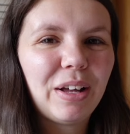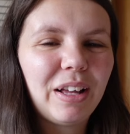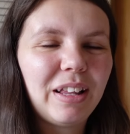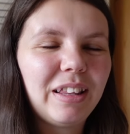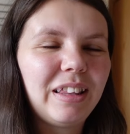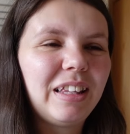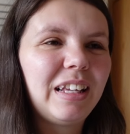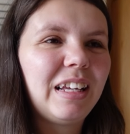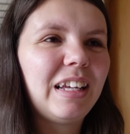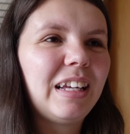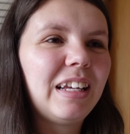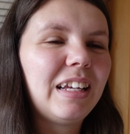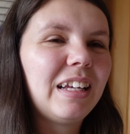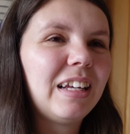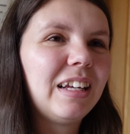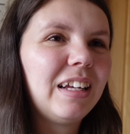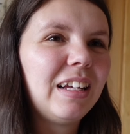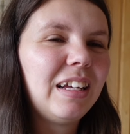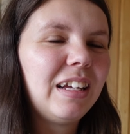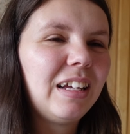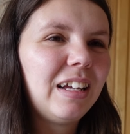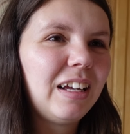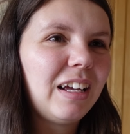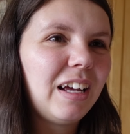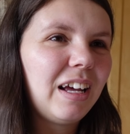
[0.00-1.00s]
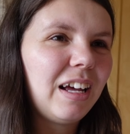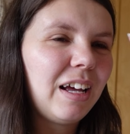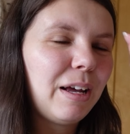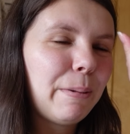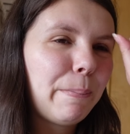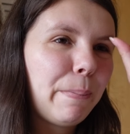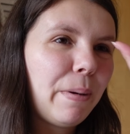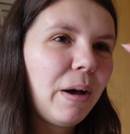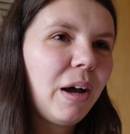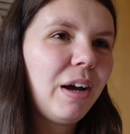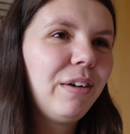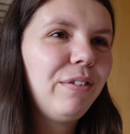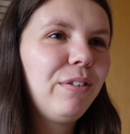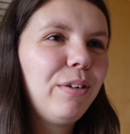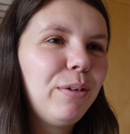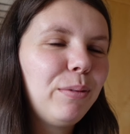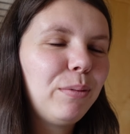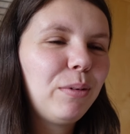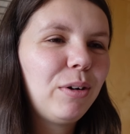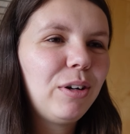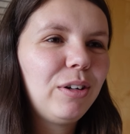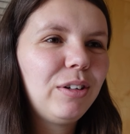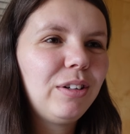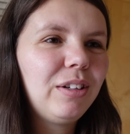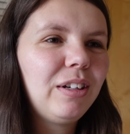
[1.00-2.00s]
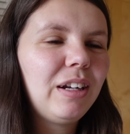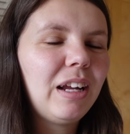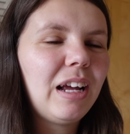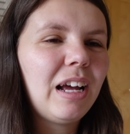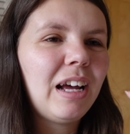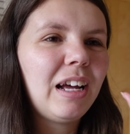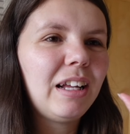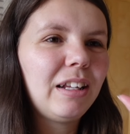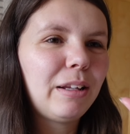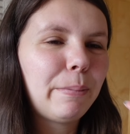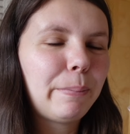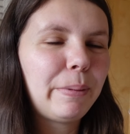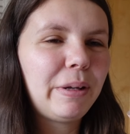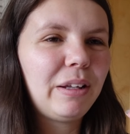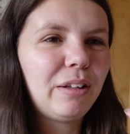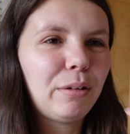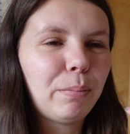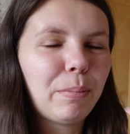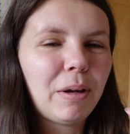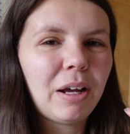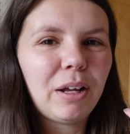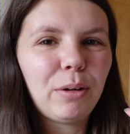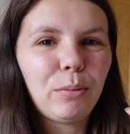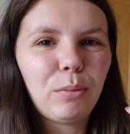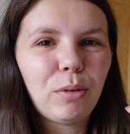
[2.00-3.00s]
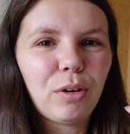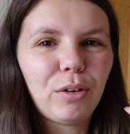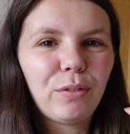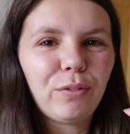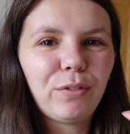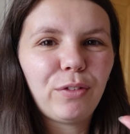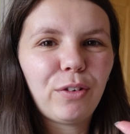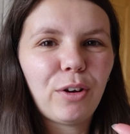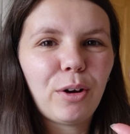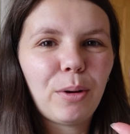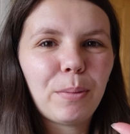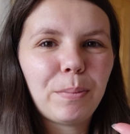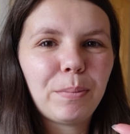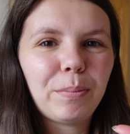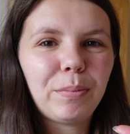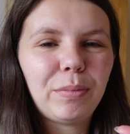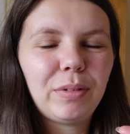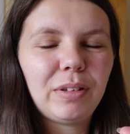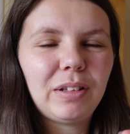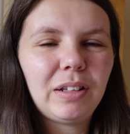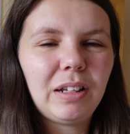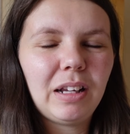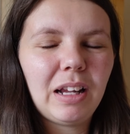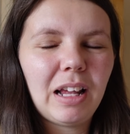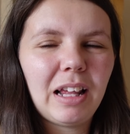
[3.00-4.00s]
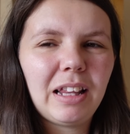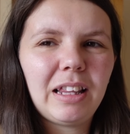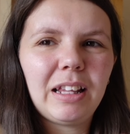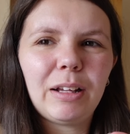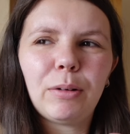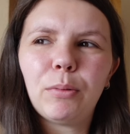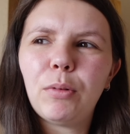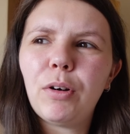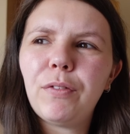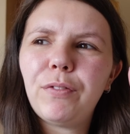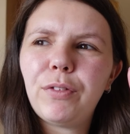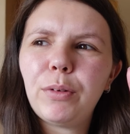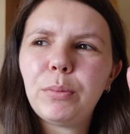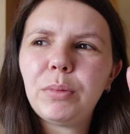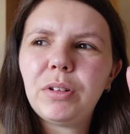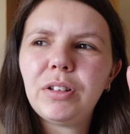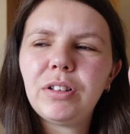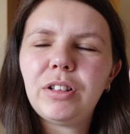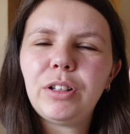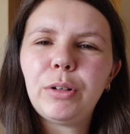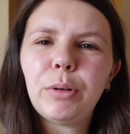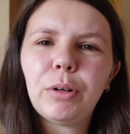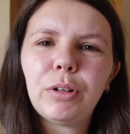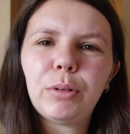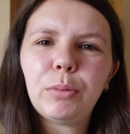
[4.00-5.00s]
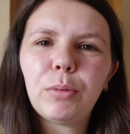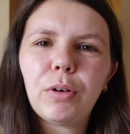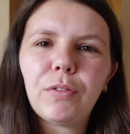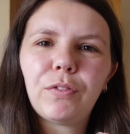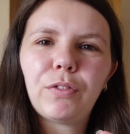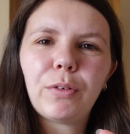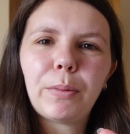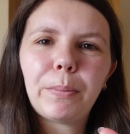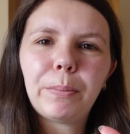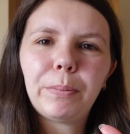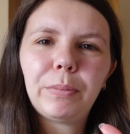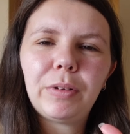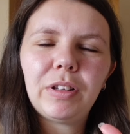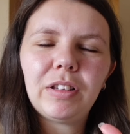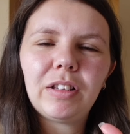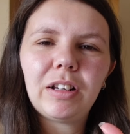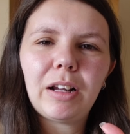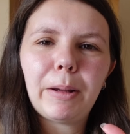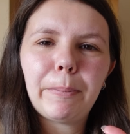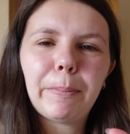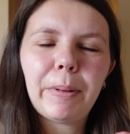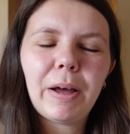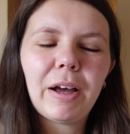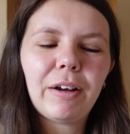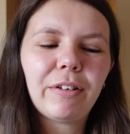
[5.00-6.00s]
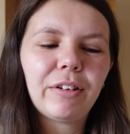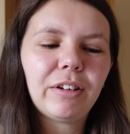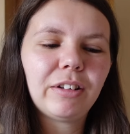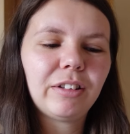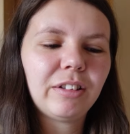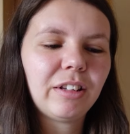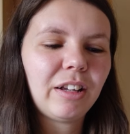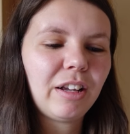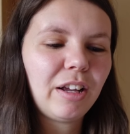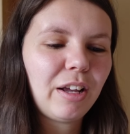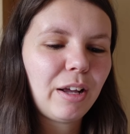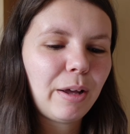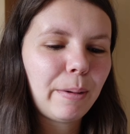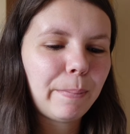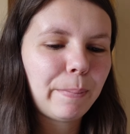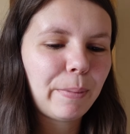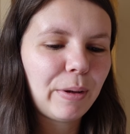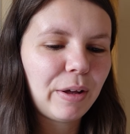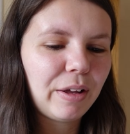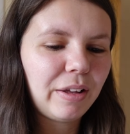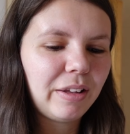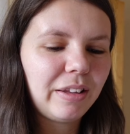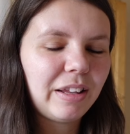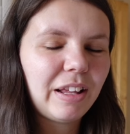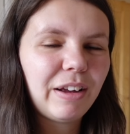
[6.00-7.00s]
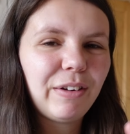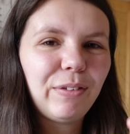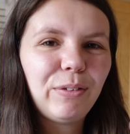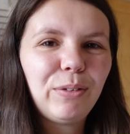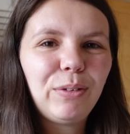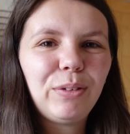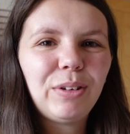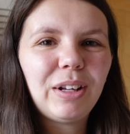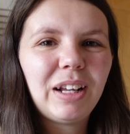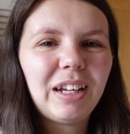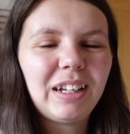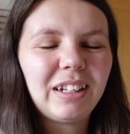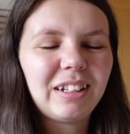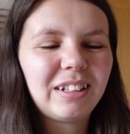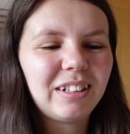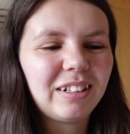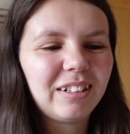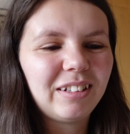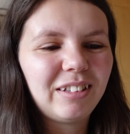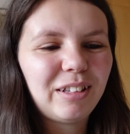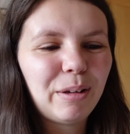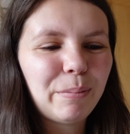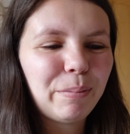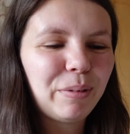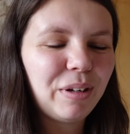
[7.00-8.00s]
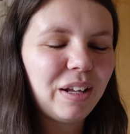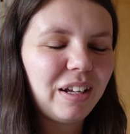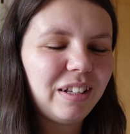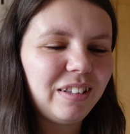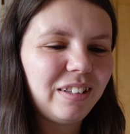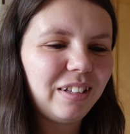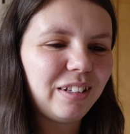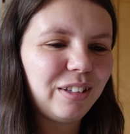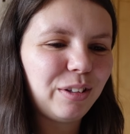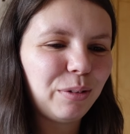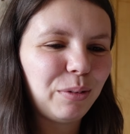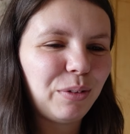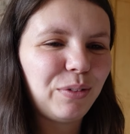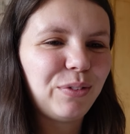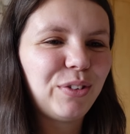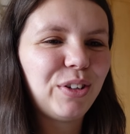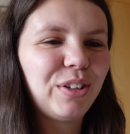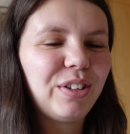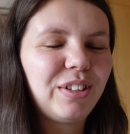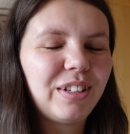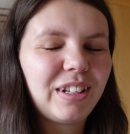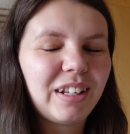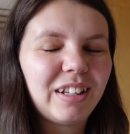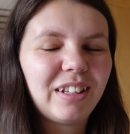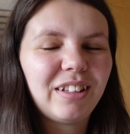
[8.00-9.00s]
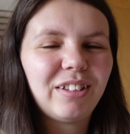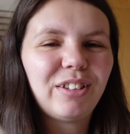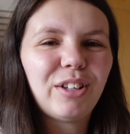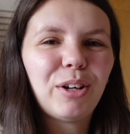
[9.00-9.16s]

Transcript: her the uh, pirate one and the Peter Pan one from, I think, one from Disney World and one from Disneyland Paris, but they're all like symbolise things that we've done together.